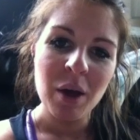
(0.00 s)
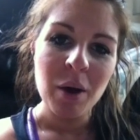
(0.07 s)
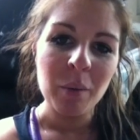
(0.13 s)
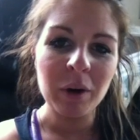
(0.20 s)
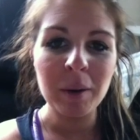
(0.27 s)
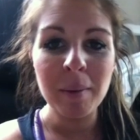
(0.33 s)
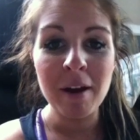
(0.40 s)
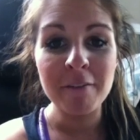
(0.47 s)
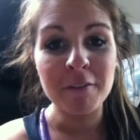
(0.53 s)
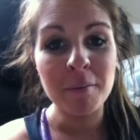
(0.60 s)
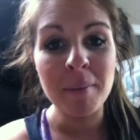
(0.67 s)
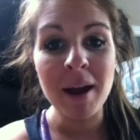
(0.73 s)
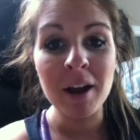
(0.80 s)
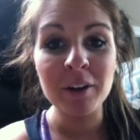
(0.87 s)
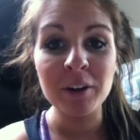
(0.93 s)
where I'm at for
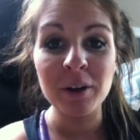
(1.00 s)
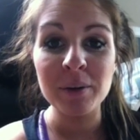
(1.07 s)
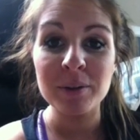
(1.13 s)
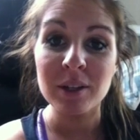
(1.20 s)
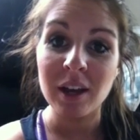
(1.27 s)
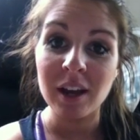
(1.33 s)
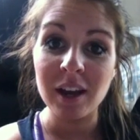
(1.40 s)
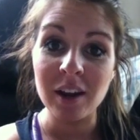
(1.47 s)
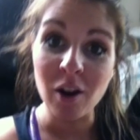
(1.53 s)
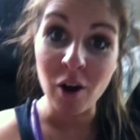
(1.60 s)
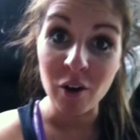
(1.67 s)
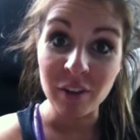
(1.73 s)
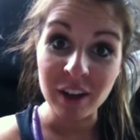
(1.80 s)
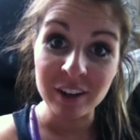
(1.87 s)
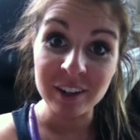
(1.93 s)
macros, and
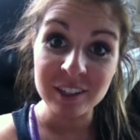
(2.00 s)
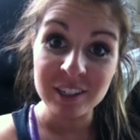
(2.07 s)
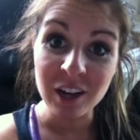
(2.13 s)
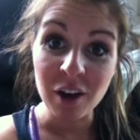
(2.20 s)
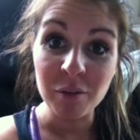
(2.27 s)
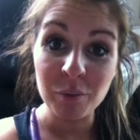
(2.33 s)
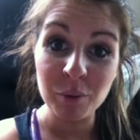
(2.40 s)
all that good stuff.